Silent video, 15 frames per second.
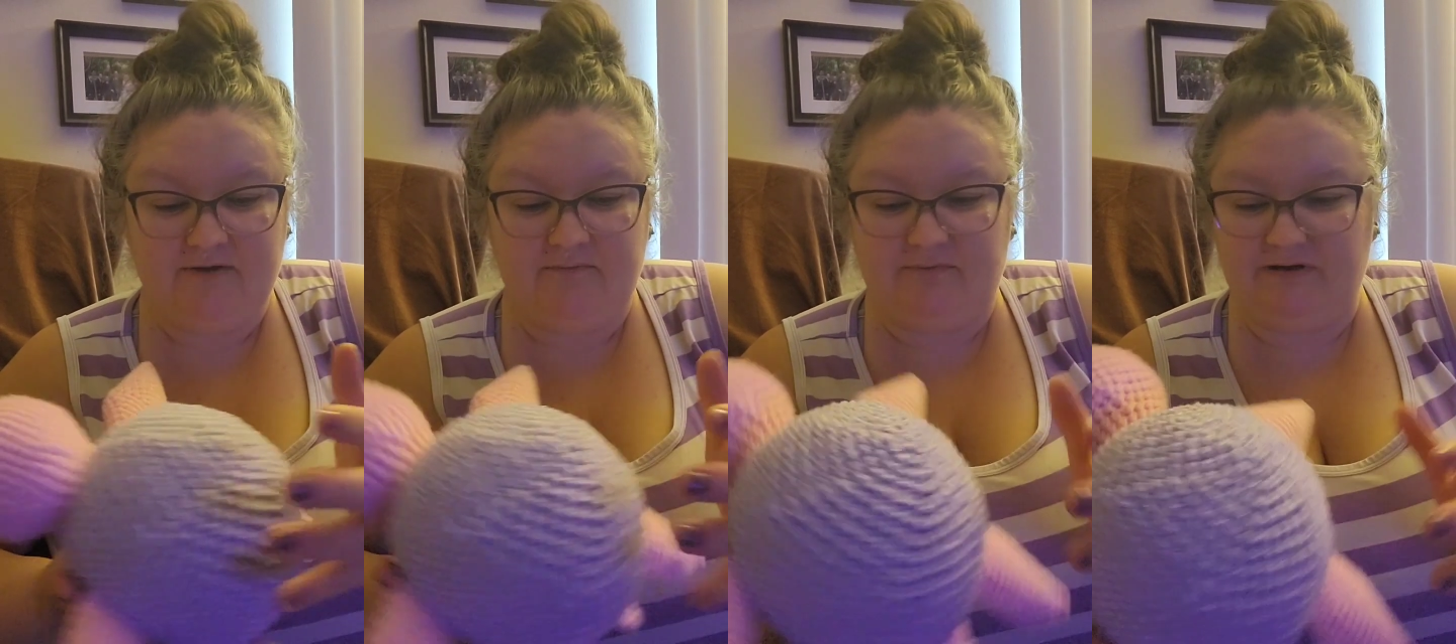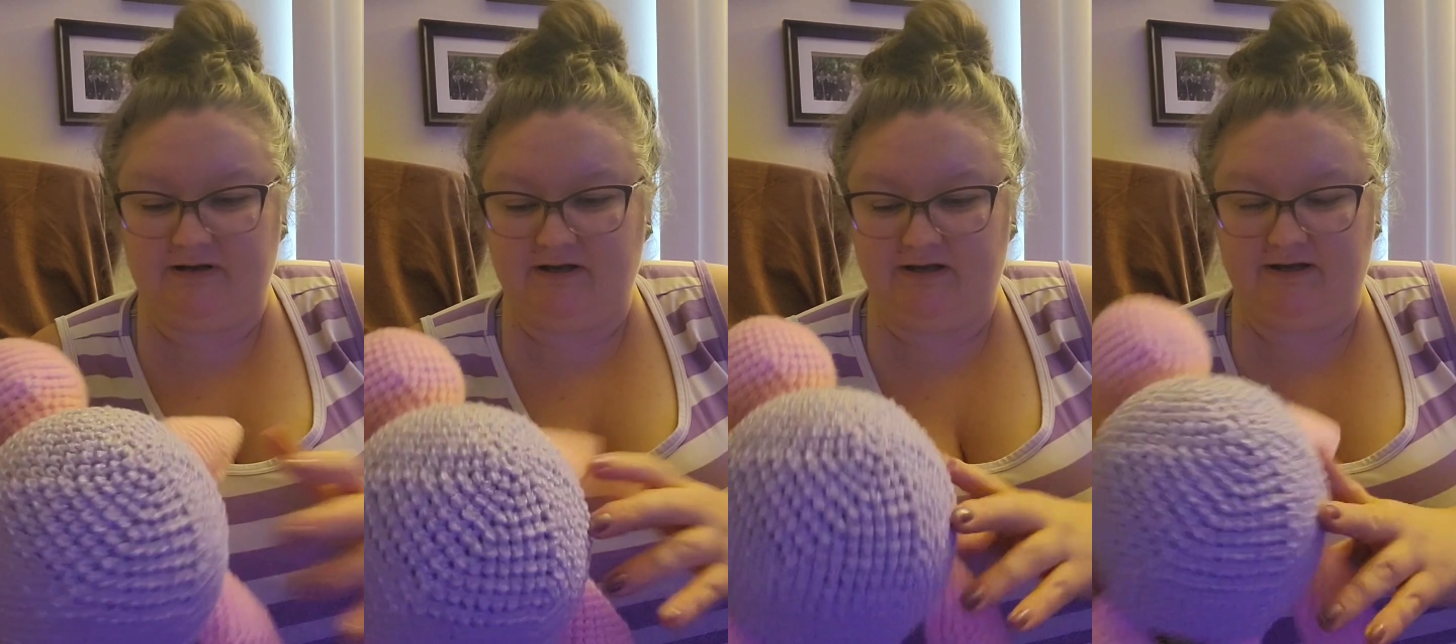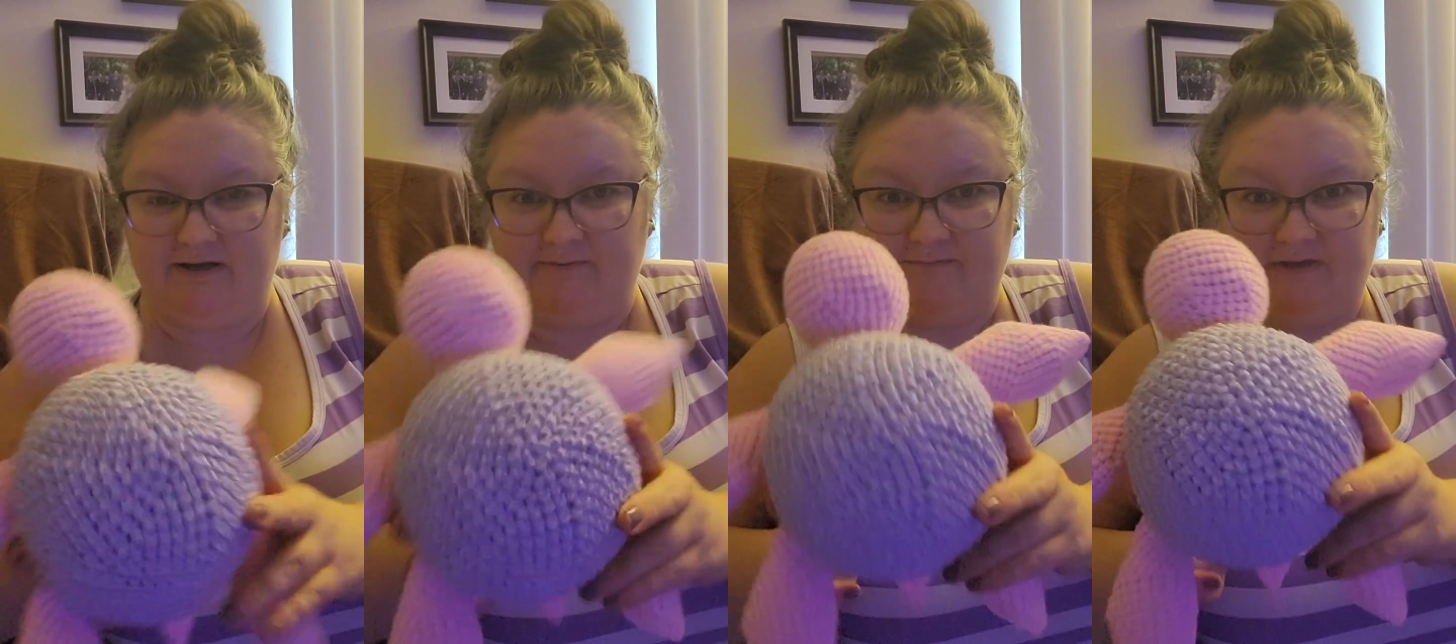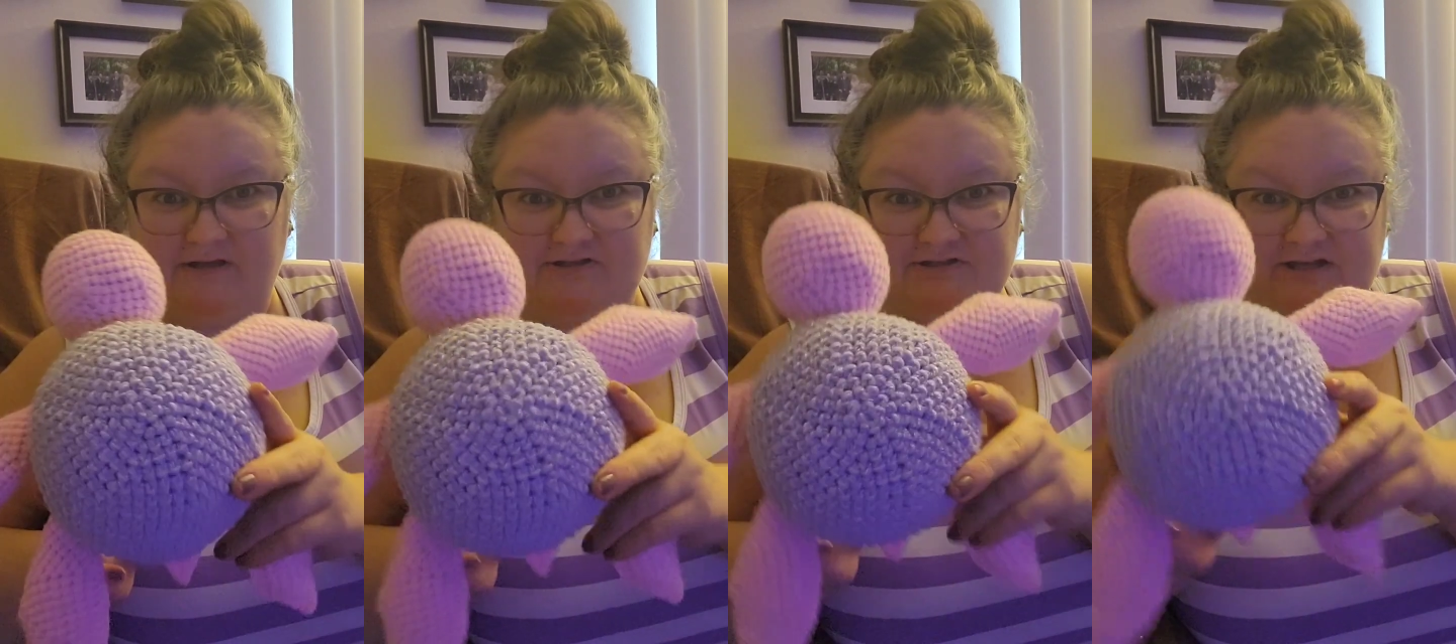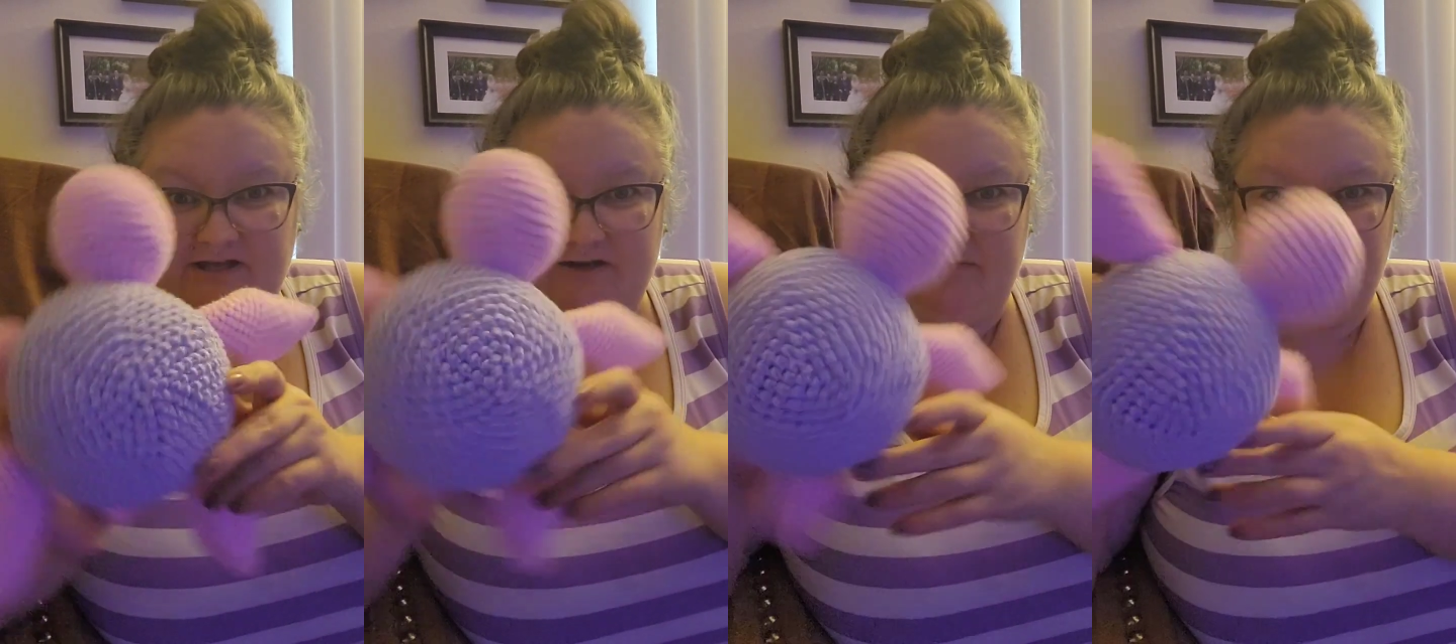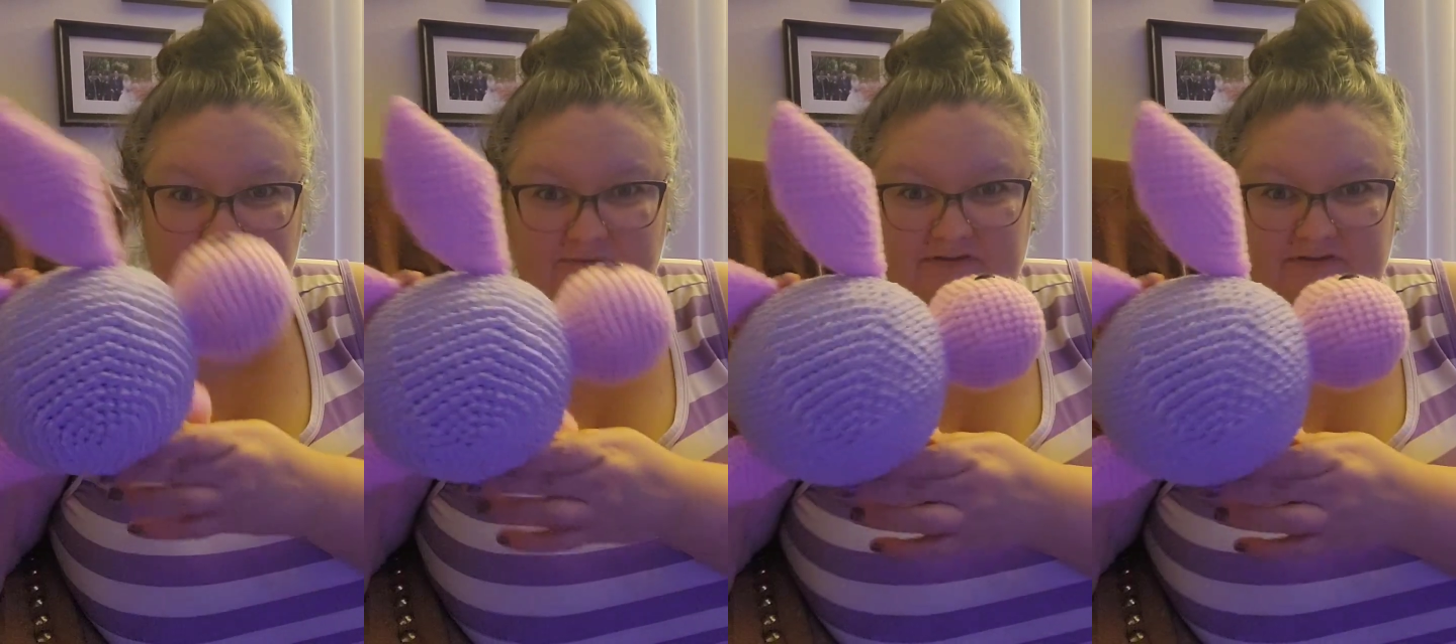But I just kind of went